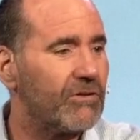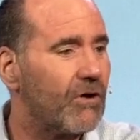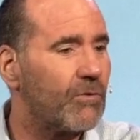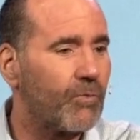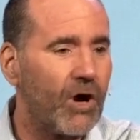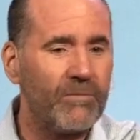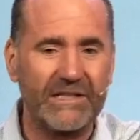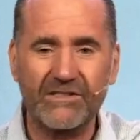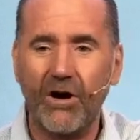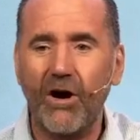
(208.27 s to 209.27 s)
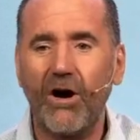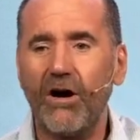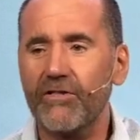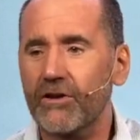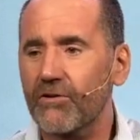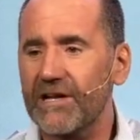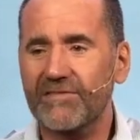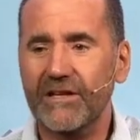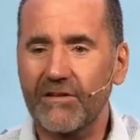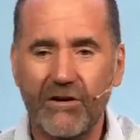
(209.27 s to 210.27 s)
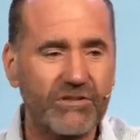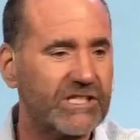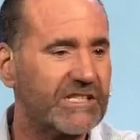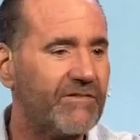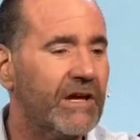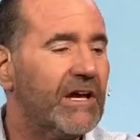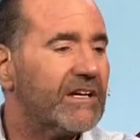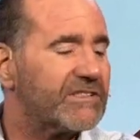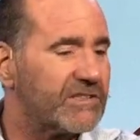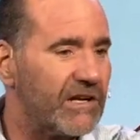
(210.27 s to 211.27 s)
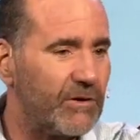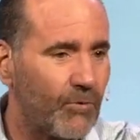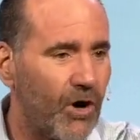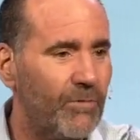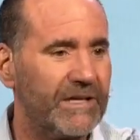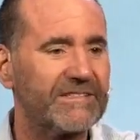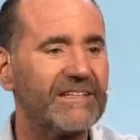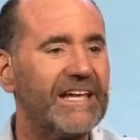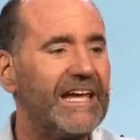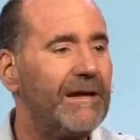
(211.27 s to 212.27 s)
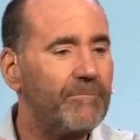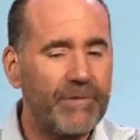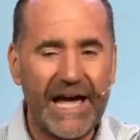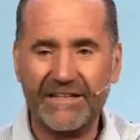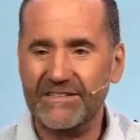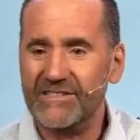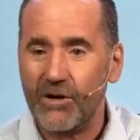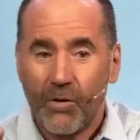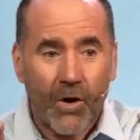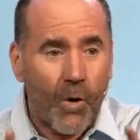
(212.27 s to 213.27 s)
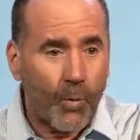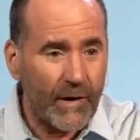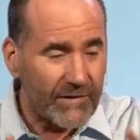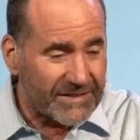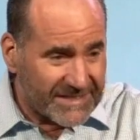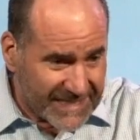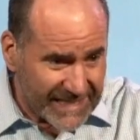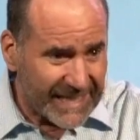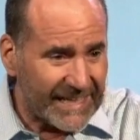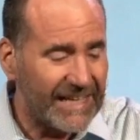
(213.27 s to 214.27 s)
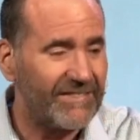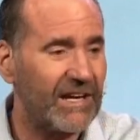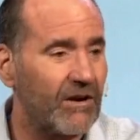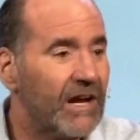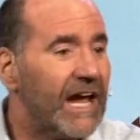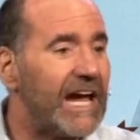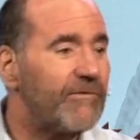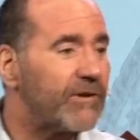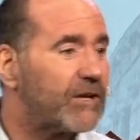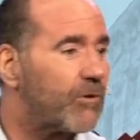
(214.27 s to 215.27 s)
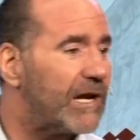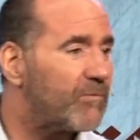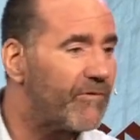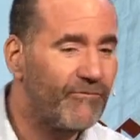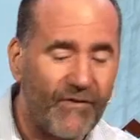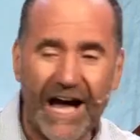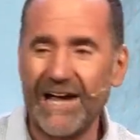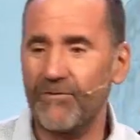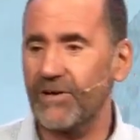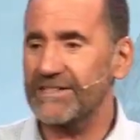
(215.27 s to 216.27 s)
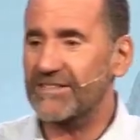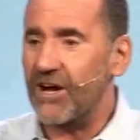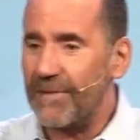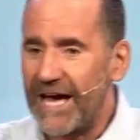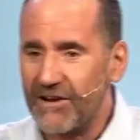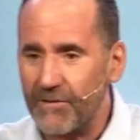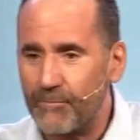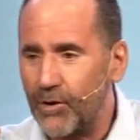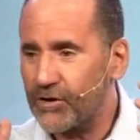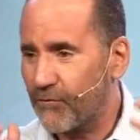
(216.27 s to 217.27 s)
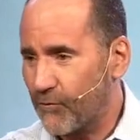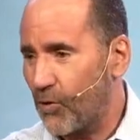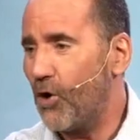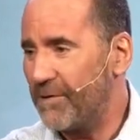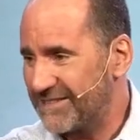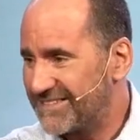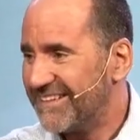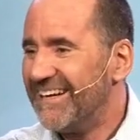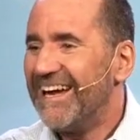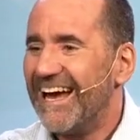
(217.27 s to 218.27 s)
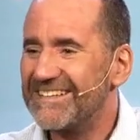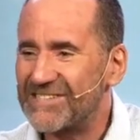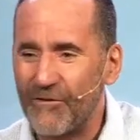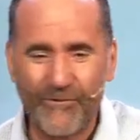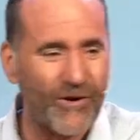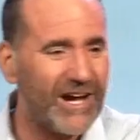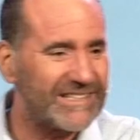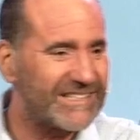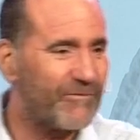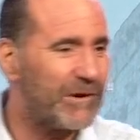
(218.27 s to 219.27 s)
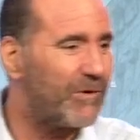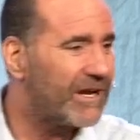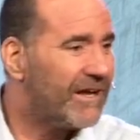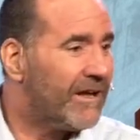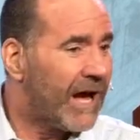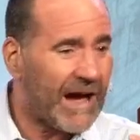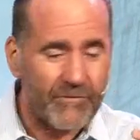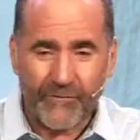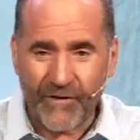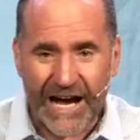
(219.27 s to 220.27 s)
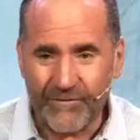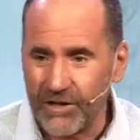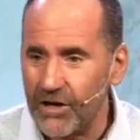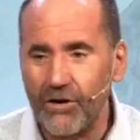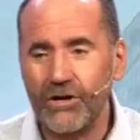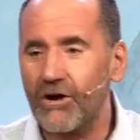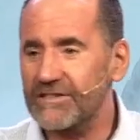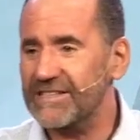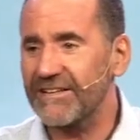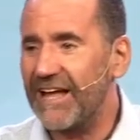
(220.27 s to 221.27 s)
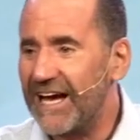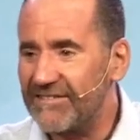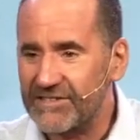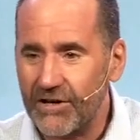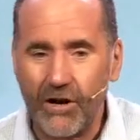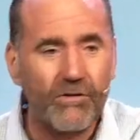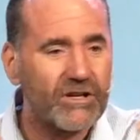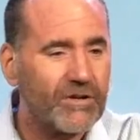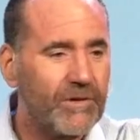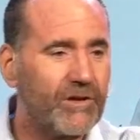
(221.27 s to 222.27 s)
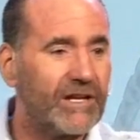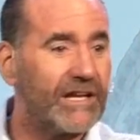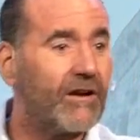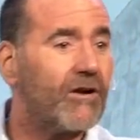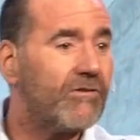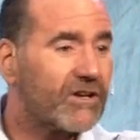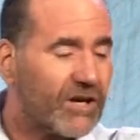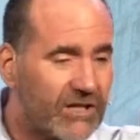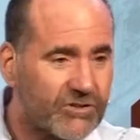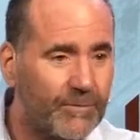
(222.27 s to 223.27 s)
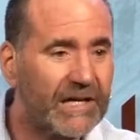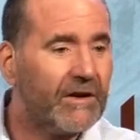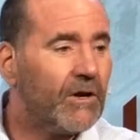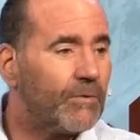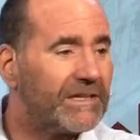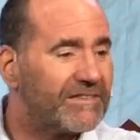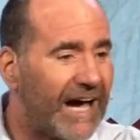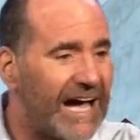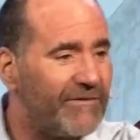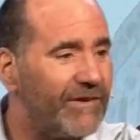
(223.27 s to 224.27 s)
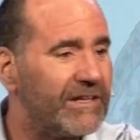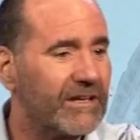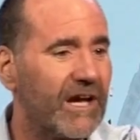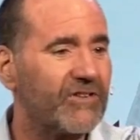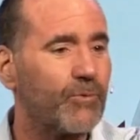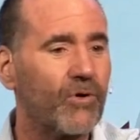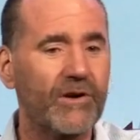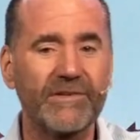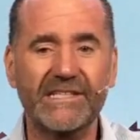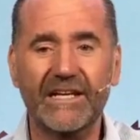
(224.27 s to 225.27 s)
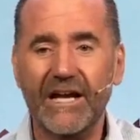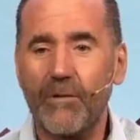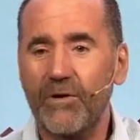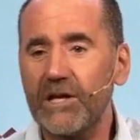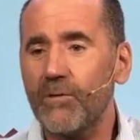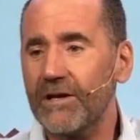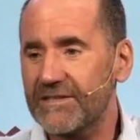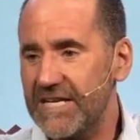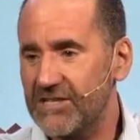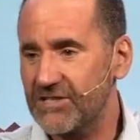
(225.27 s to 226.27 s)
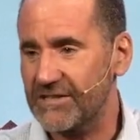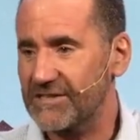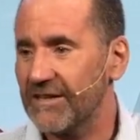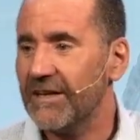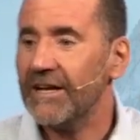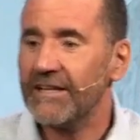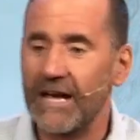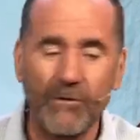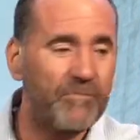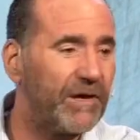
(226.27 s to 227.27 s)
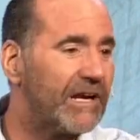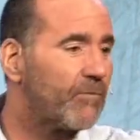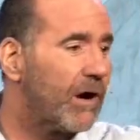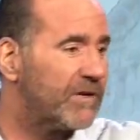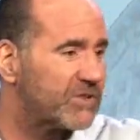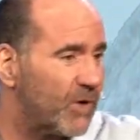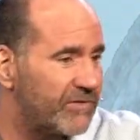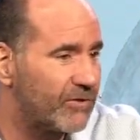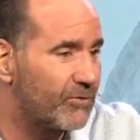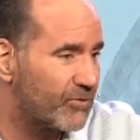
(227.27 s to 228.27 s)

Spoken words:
go to Romans. All the great theologians have studied Romans and the impact. And so we're digging in there. Every great revival has come out of the book of Romans. And so for us, if we want to have revival in our own hearts and lives, in our own community, in our own country, we dive into God's word and we say, God, what do you want to teach us? Now, we've been in Romans 1 through